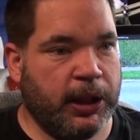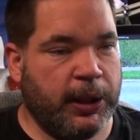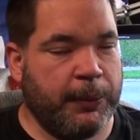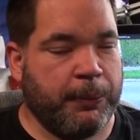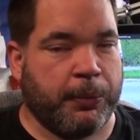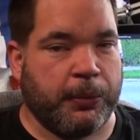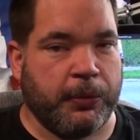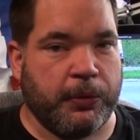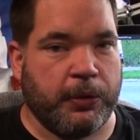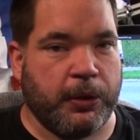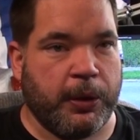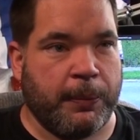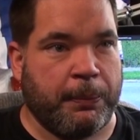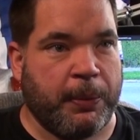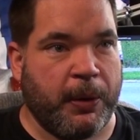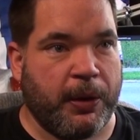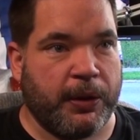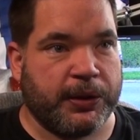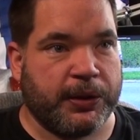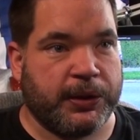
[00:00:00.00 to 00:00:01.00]
He bought a
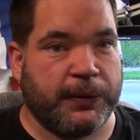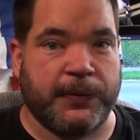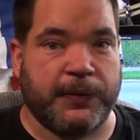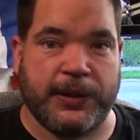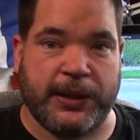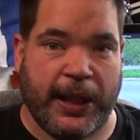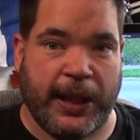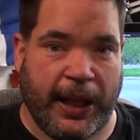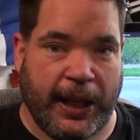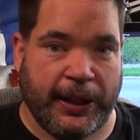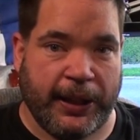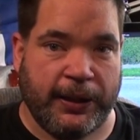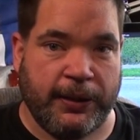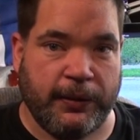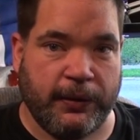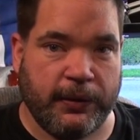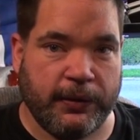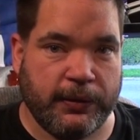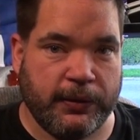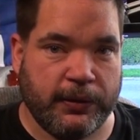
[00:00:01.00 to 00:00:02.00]
box of
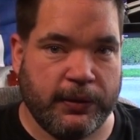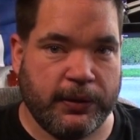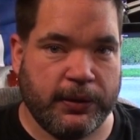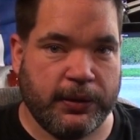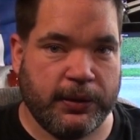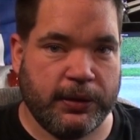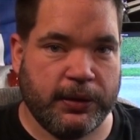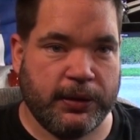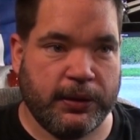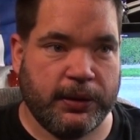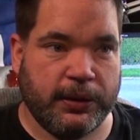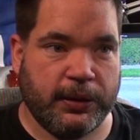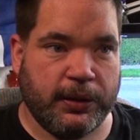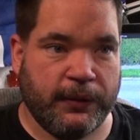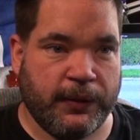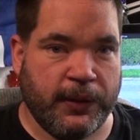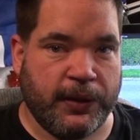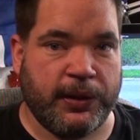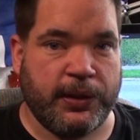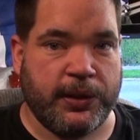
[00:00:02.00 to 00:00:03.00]
10
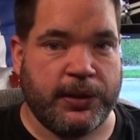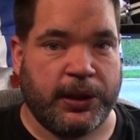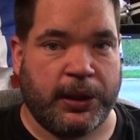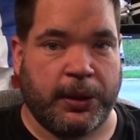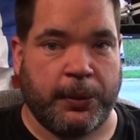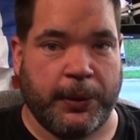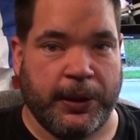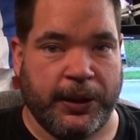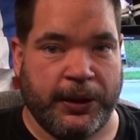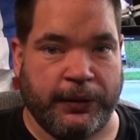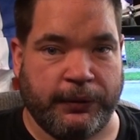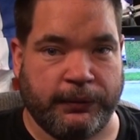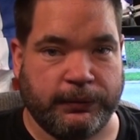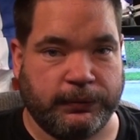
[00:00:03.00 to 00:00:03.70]
for 30 quid.